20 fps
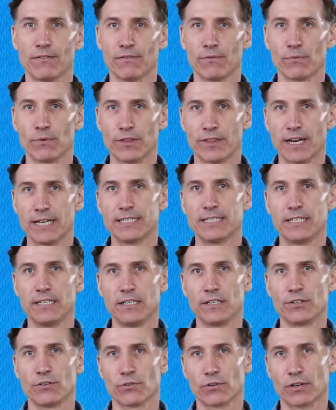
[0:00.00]
with IT
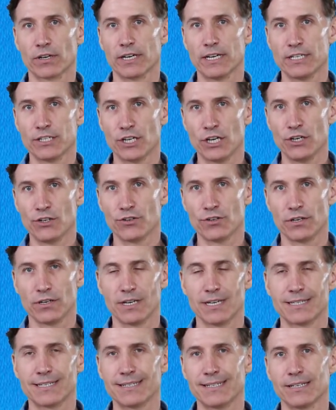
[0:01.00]
in your organization.
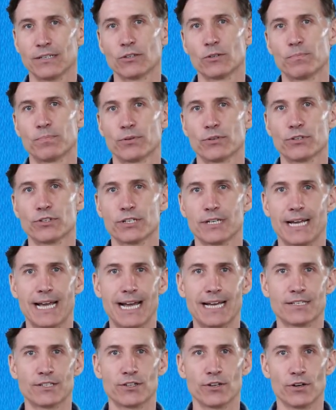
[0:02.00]
A single person
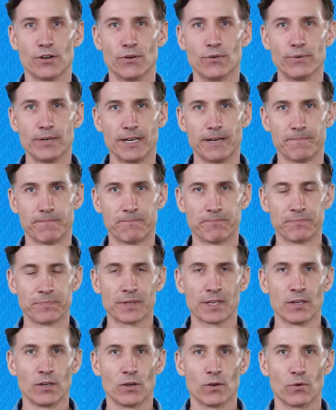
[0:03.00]
has to own it.
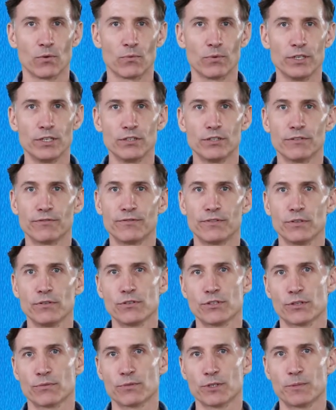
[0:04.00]
When you
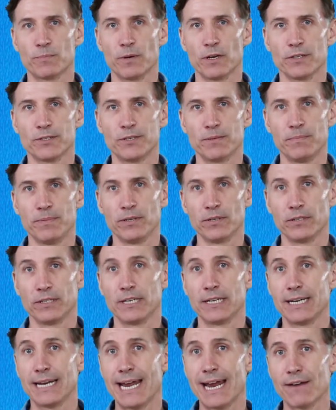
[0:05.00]
diffuse the
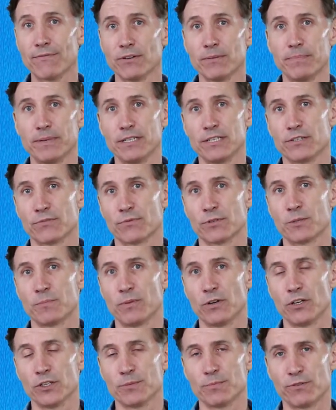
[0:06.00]
responsibility and everybody's
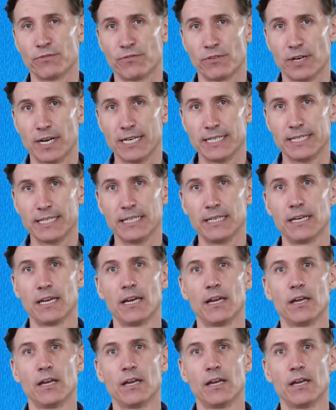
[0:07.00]
responsible for IT,